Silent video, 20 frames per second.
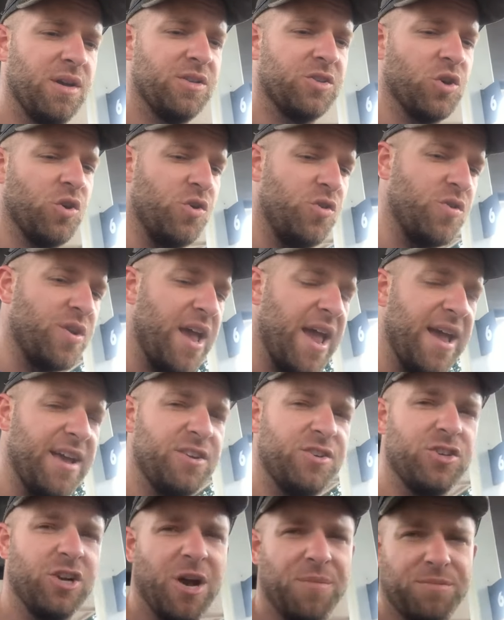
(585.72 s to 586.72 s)
so you
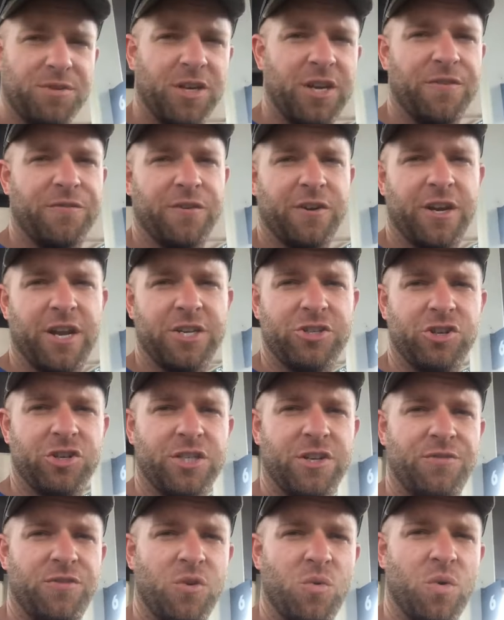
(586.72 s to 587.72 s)
can jump to different
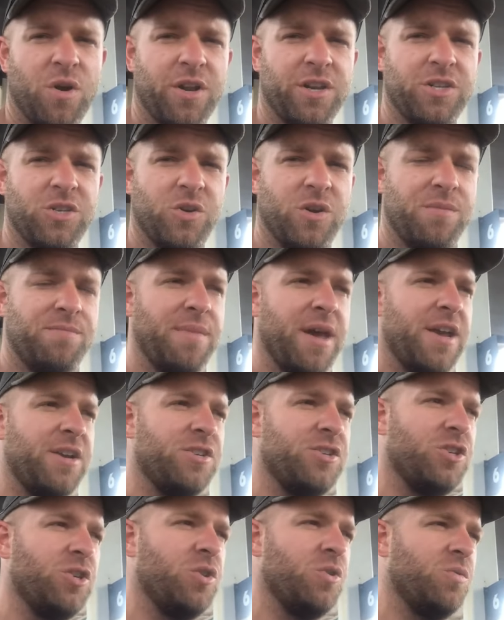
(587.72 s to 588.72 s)
districts if you wanted to. It
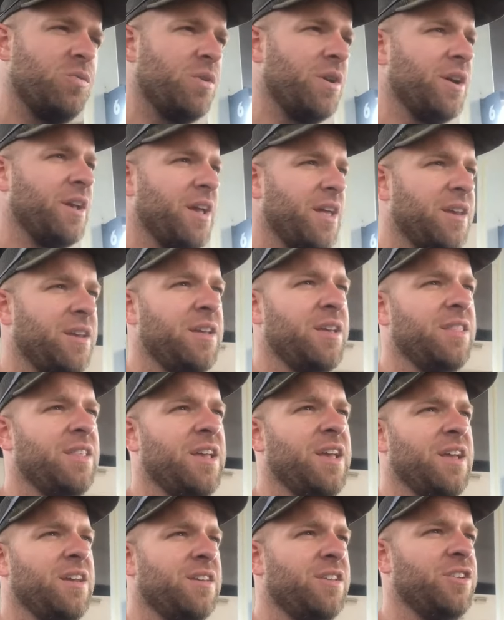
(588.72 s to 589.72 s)
makes you, again, in
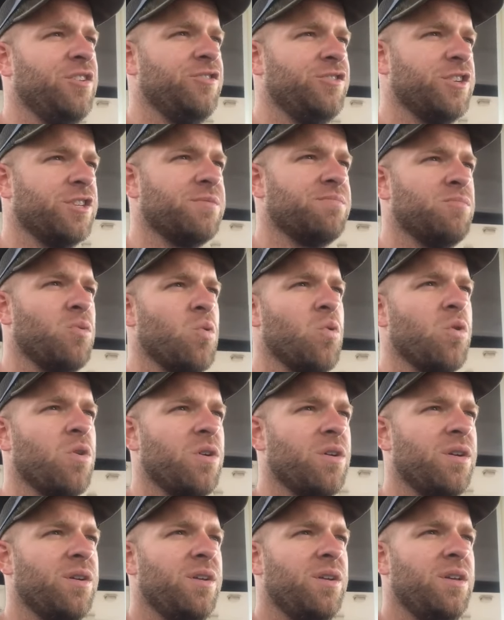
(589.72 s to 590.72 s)
the end, you're just
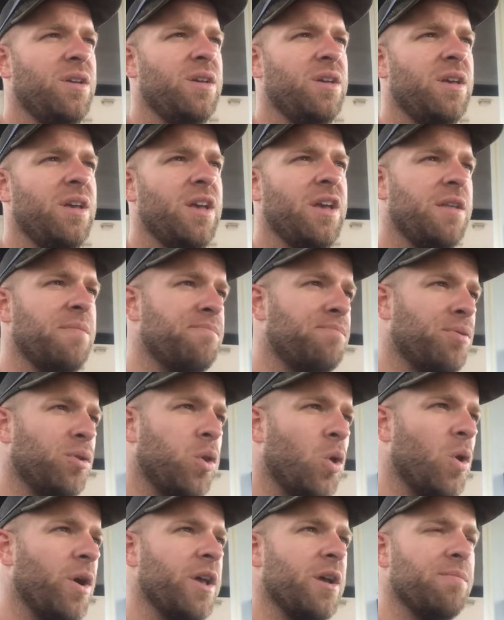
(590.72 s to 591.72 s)
more
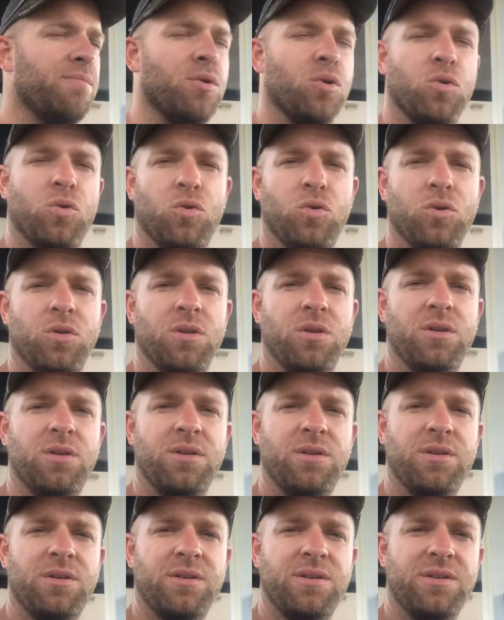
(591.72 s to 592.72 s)
employable
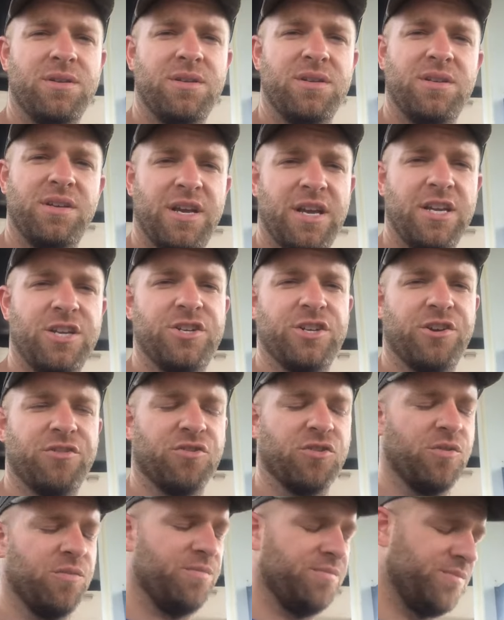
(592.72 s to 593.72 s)
in
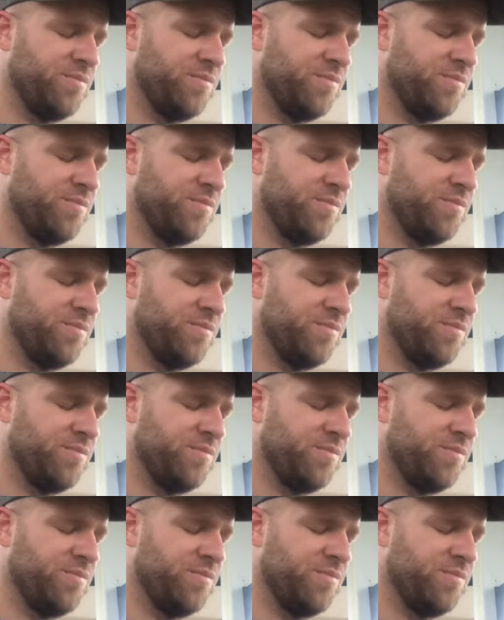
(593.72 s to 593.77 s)
general.